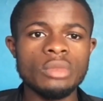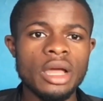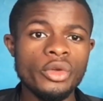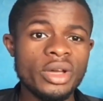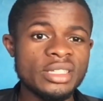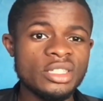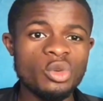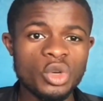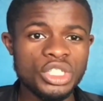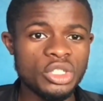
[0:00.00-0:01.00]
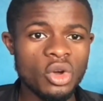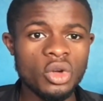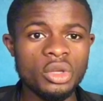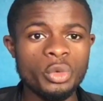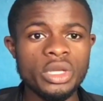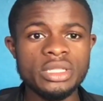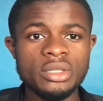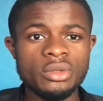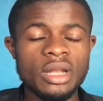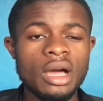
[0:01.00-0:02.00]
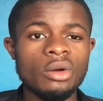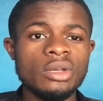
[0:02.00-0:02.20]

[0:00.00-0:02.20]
and you are still watching all the way till now,